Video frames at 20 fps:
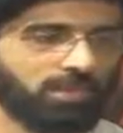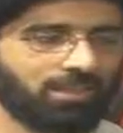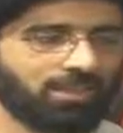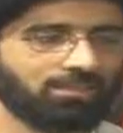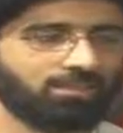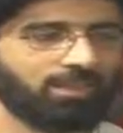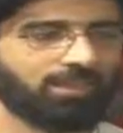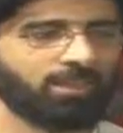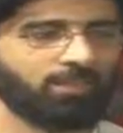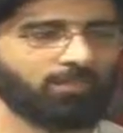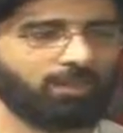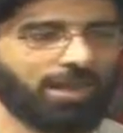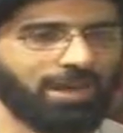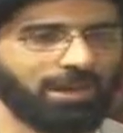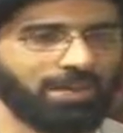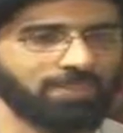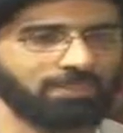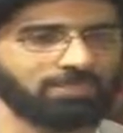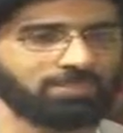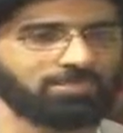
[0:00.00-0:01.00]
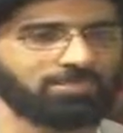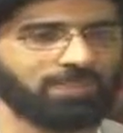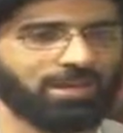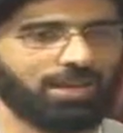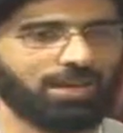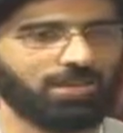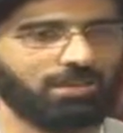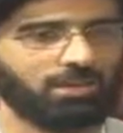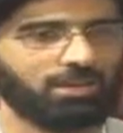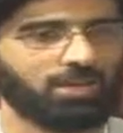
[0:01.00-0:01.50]
that the companions
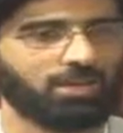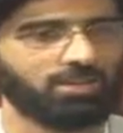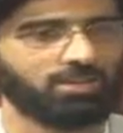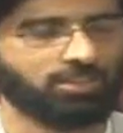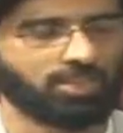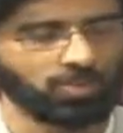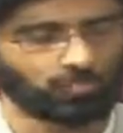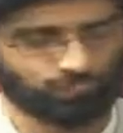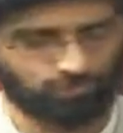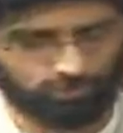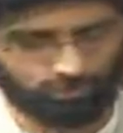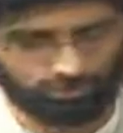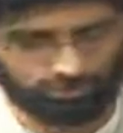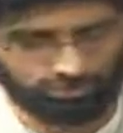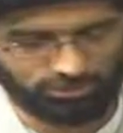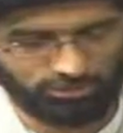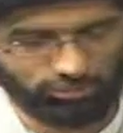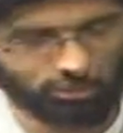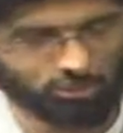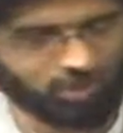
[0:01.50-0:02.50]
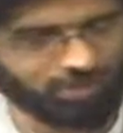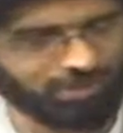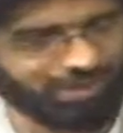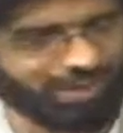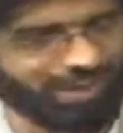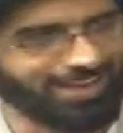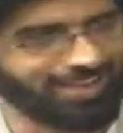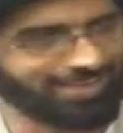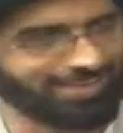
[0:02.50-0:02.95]
said that we used to look at